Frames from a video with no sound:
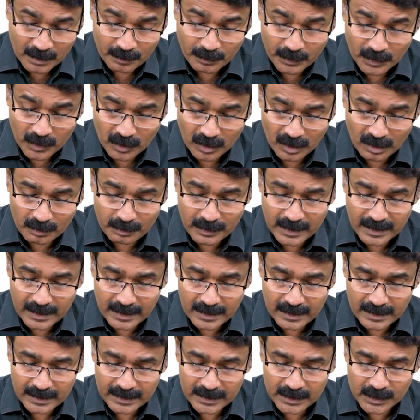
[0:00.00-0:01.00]

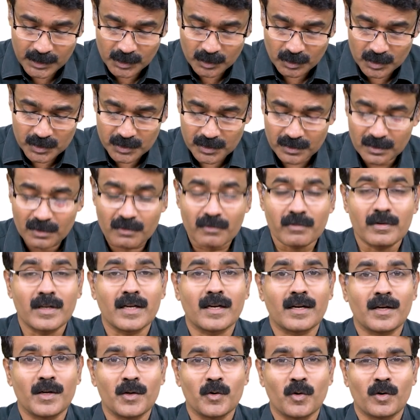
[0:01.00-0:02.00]
prominent
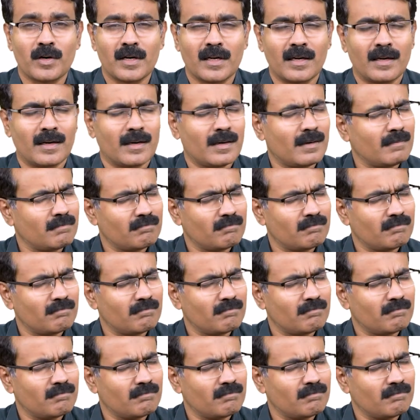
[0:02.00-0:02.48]
eosinophilic nuclei.